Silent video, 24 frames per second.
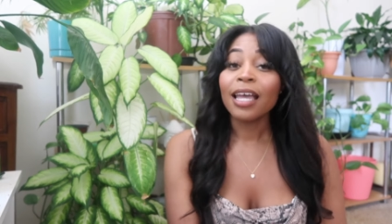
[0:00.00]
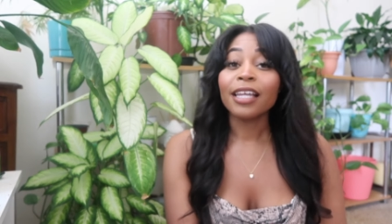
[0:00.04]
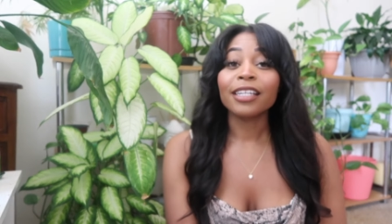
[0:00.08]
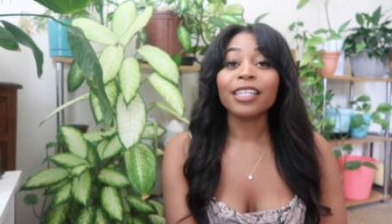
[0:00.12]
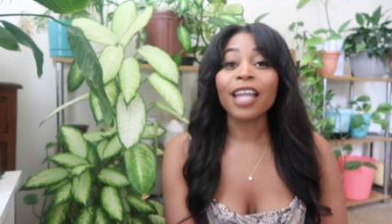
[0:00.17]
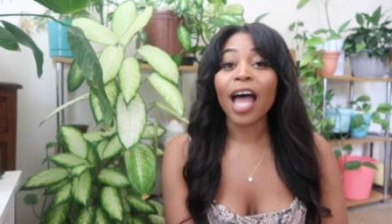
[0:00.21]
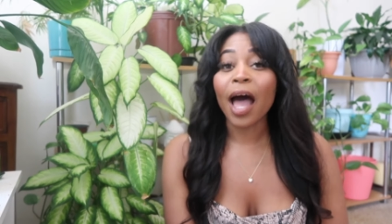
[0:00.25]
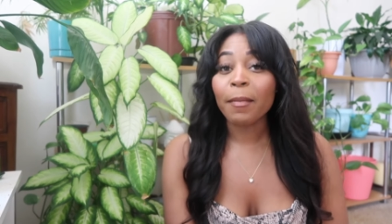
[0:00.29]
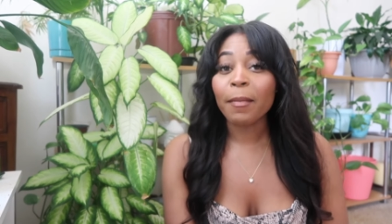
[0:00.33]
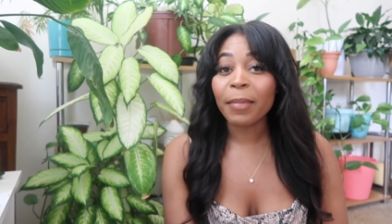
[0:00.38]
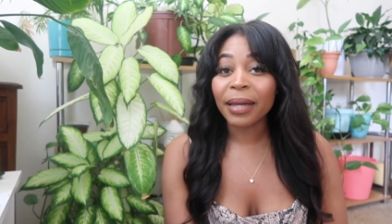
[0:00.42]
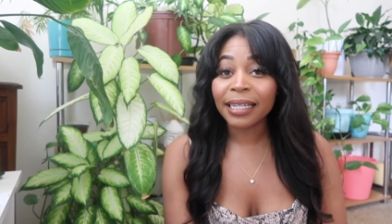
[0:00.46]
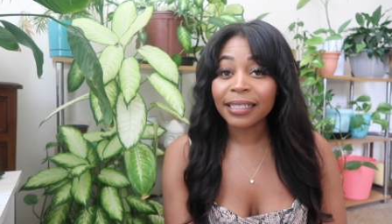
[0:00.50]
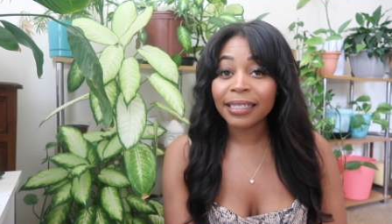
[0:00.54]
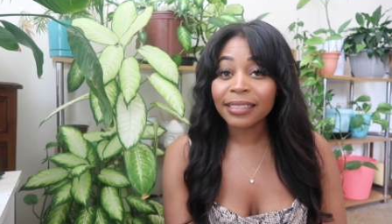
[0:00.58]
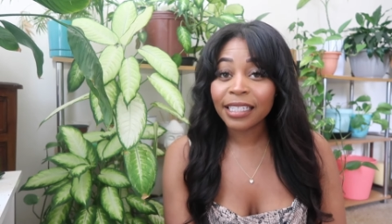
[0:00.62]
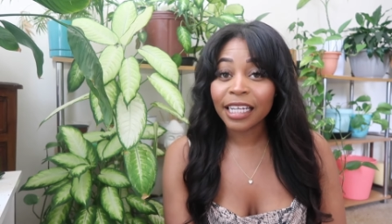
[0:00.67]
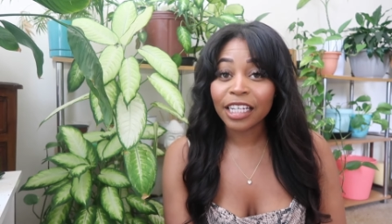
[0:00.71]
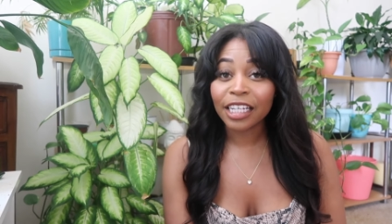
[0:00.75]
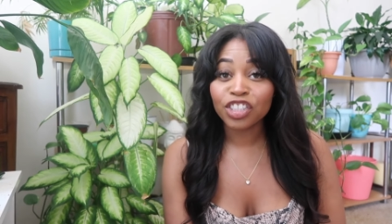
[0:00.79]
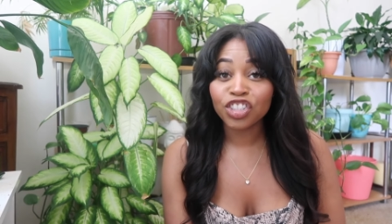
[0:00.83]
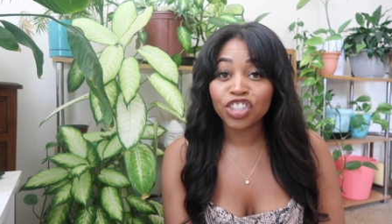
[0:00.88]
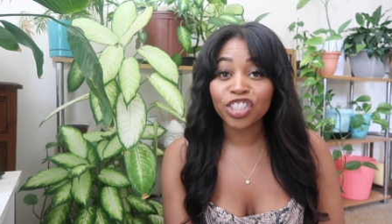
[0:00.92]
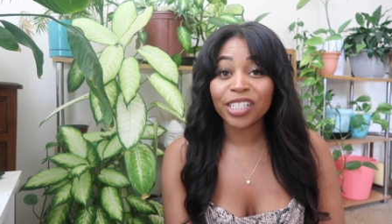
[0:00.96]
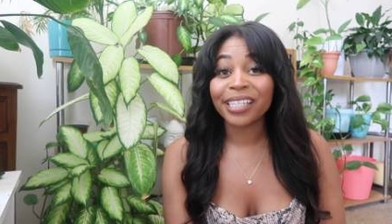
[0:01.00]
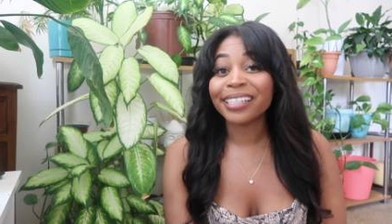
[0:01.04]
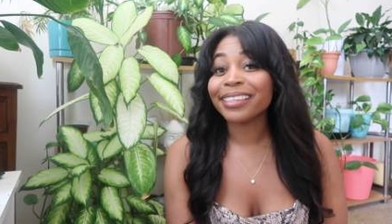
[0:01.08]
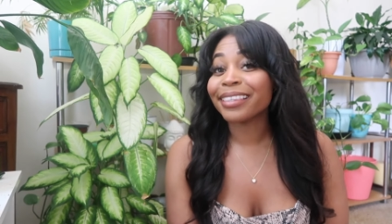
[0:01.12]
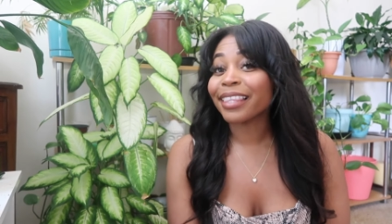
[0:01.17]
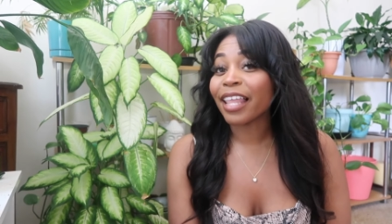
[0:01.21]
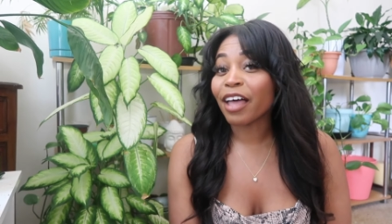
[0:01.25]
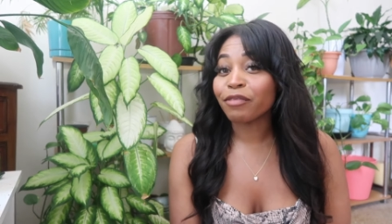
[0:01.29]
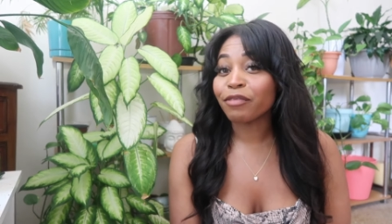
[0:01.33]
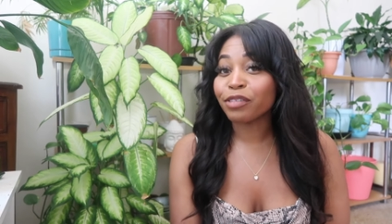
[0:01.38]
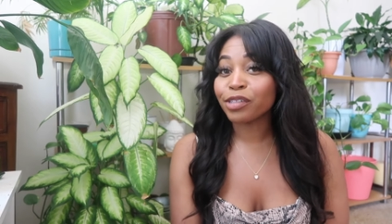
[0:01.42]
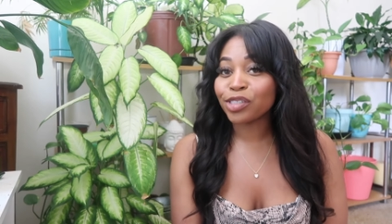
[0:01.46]
Not my intention.
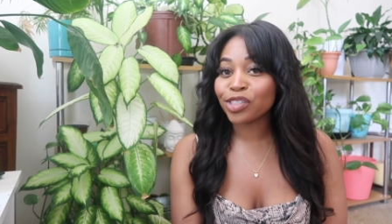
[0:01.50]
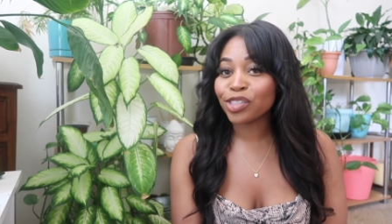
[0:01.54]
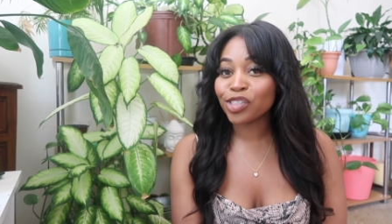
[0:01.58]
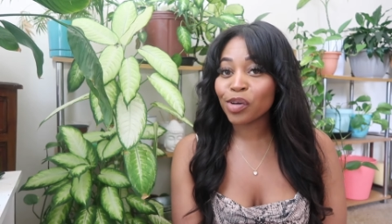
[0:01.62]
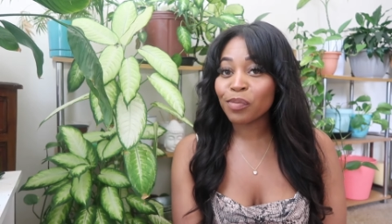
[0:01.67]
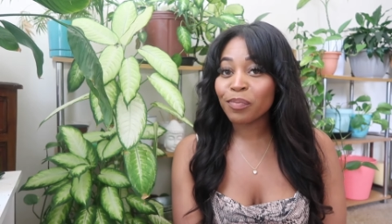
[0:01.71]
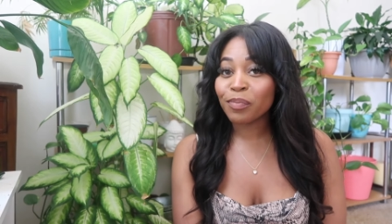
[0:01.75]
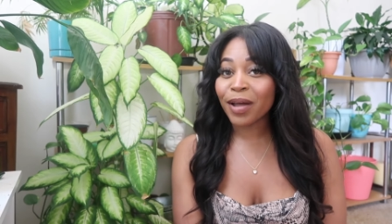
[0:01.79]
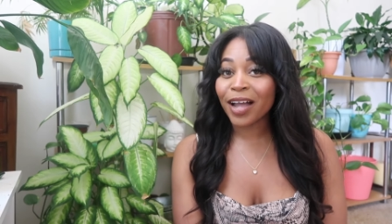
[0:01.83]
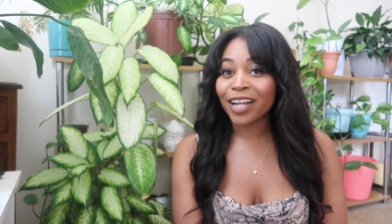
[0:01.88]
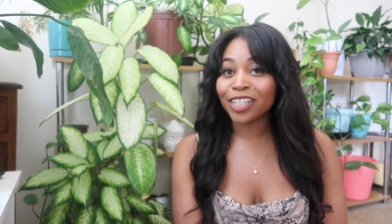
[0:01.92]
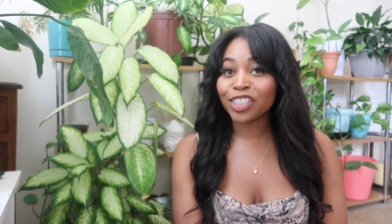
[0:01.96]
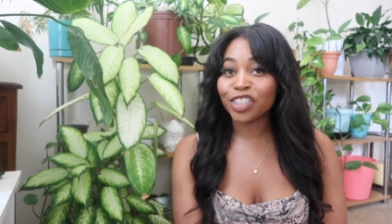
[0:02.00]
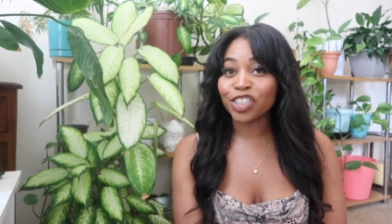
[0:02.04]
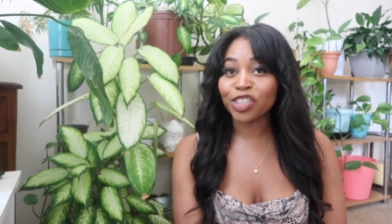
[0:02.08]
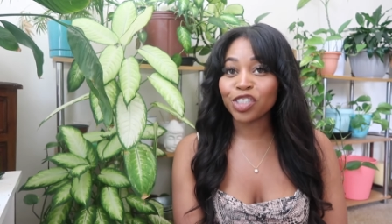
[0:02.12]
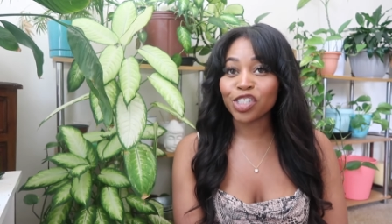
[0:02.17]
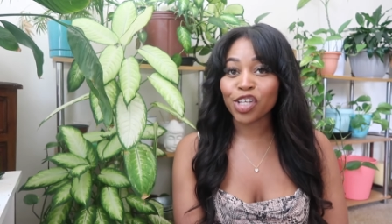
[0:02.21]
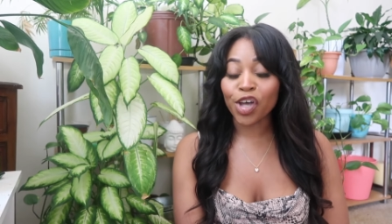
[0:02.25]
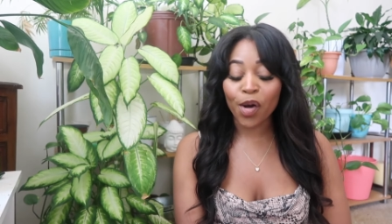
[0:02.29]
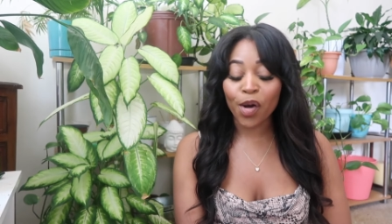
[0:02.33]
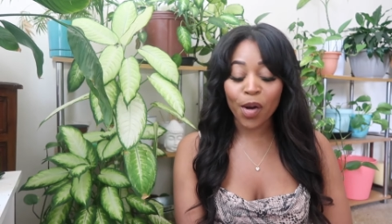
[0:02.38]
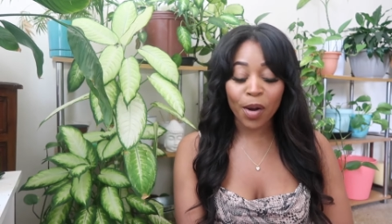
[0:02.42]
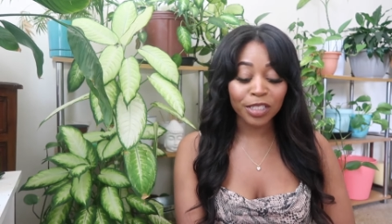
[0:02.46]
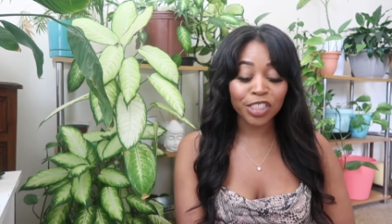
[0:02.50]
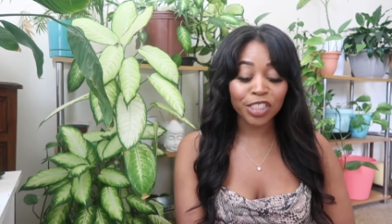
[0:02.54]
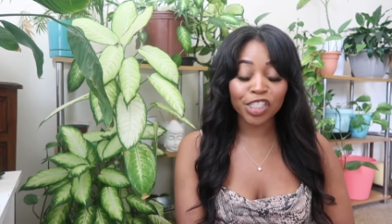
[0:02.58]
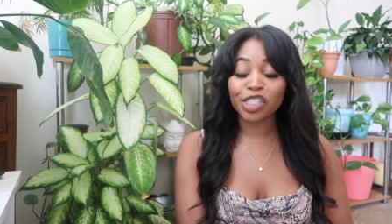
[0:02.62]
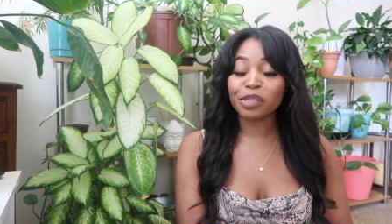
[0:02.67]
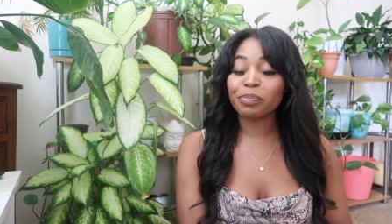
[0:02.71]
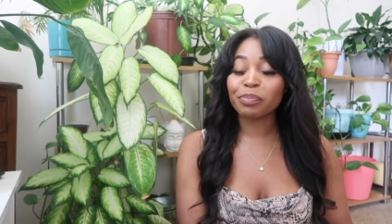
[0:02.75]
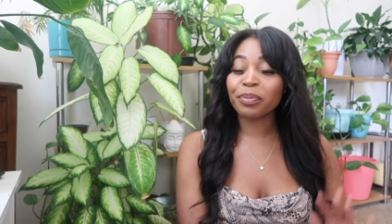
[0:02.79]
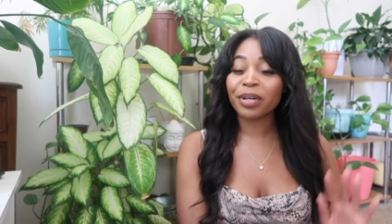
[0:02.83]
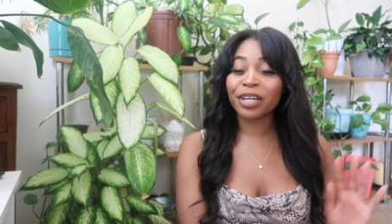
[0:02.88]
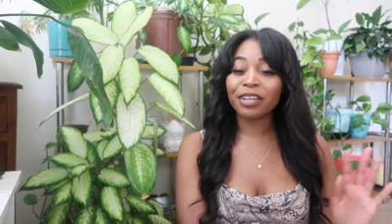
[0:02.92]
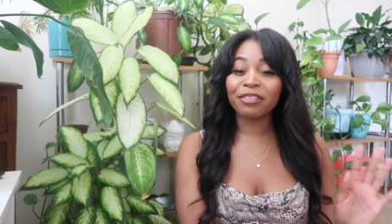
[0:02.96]
Love you so much. So
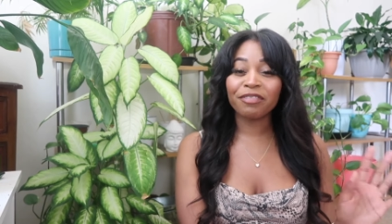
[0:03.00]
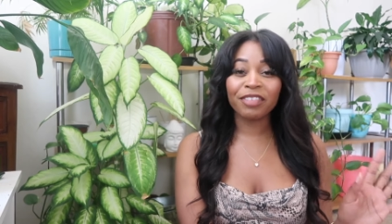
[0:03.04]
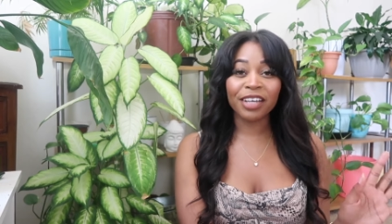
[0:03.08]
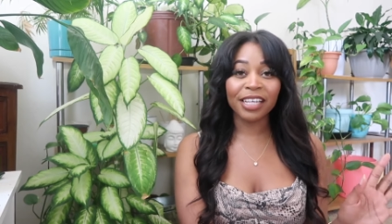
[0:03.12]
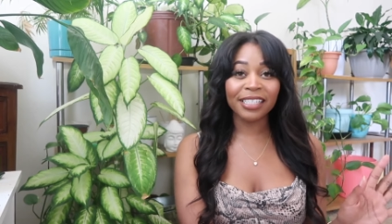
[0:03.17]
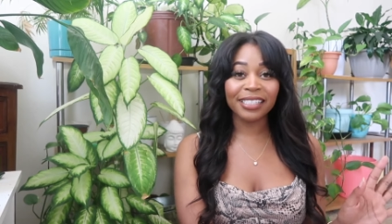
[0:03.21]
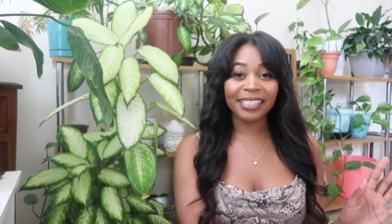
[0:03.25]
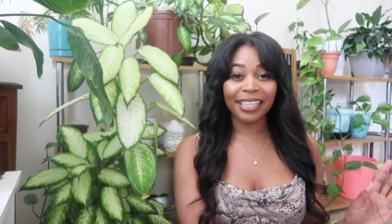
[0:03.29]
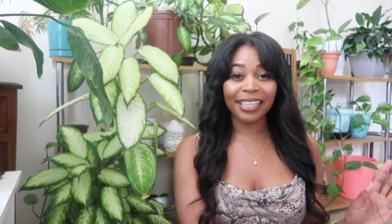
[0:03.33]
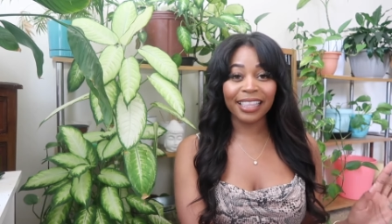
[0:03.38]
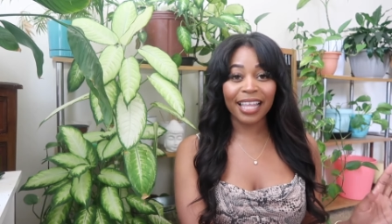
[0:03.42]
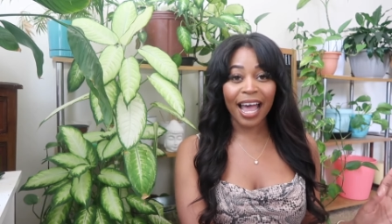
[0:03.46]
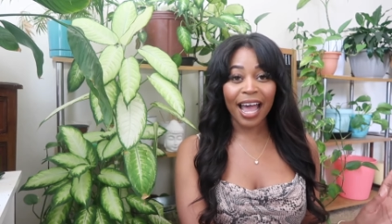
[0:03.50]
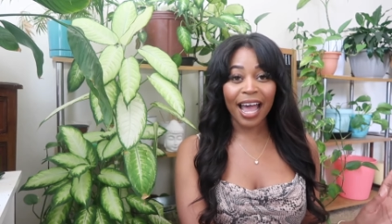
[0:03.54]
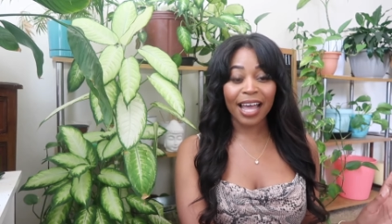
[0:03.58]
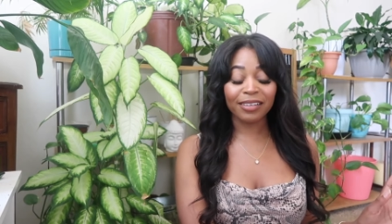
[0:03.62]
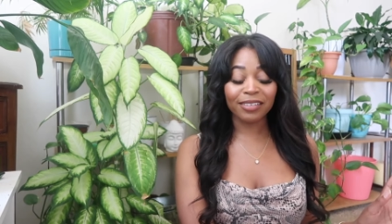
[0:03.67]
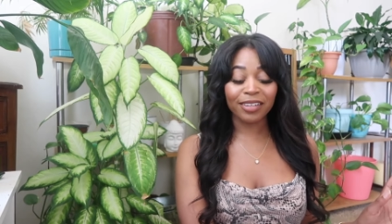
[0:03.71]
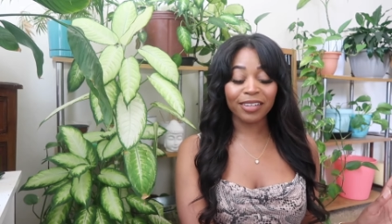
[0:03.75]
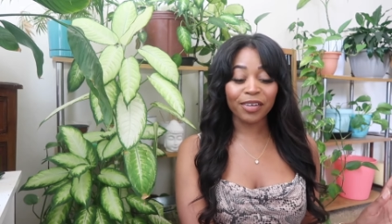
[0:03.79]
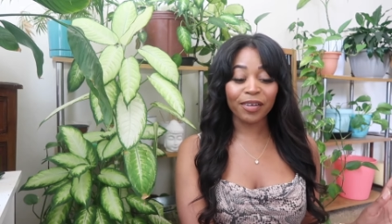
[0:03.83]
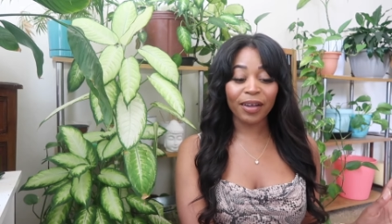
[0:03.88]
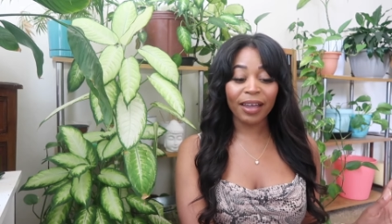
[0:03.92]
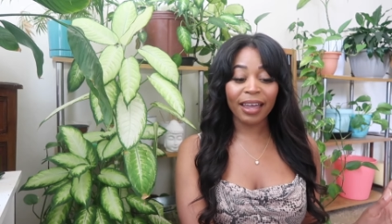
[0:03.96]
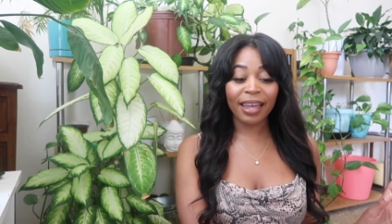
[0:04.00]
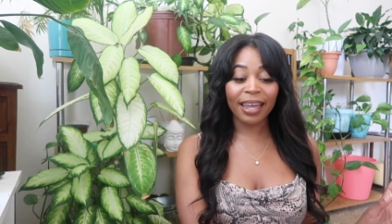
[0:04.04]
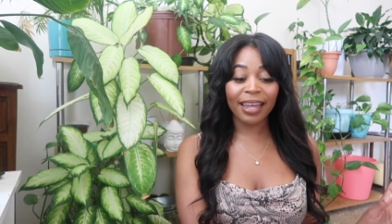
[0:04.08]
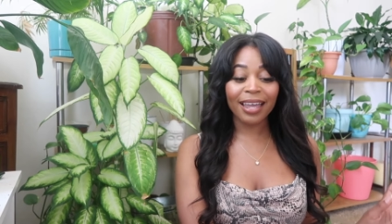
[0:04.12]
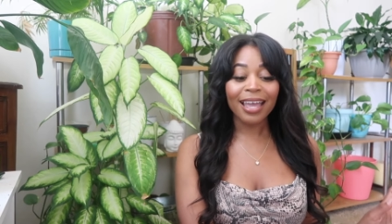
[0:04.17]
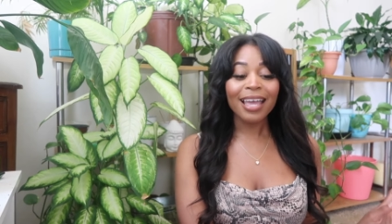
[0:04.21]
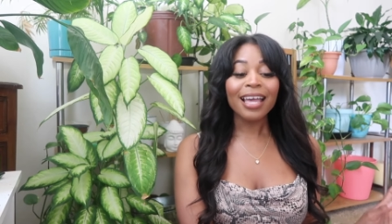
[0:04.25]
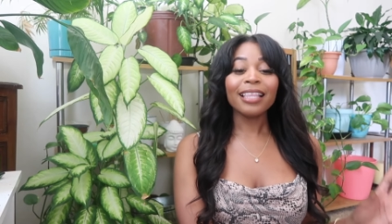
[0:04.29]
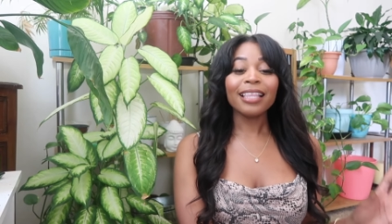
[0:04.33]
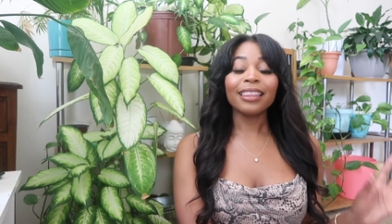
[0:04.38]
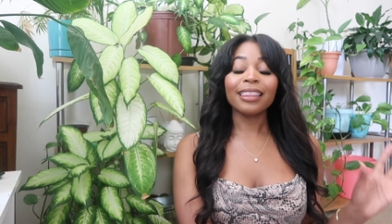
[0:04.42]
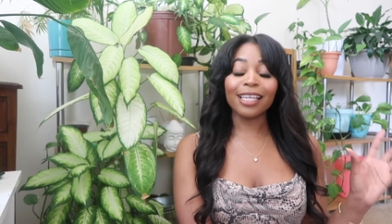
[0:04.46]
just prefacing that, okay?